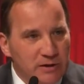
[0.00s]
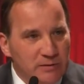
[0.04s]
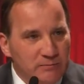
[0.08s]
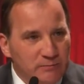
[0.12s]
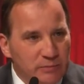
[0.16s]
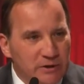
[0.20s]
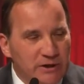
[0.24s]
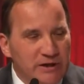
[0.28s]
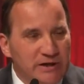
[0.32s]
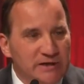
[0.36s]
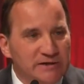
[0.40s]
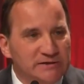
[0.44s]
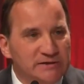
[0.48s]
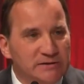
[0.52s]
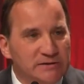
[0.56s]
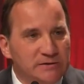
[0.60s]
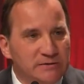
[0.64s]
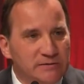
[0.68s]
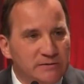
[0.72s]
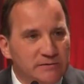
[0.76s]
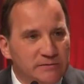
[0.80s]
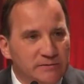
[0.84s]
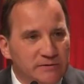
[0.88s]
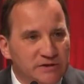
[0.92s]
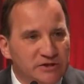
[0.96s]
Please,
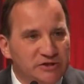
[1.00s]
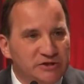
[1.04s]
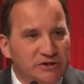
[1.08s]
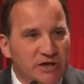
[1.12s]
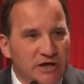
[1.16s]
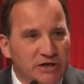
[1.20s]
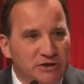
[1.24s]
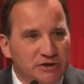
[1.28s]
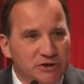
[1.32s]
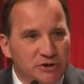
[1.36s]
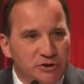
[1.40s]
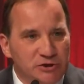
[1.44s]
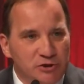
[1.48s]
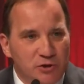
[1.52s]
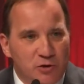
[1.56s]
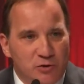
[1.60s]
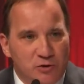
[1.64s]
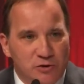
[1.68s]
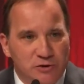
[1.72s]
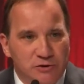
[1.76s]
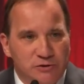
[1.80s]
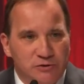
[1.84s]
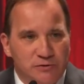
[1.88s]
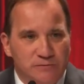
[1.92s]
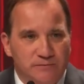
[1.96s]
the stage is
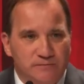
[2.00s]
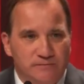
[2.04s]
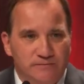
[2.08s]
yours.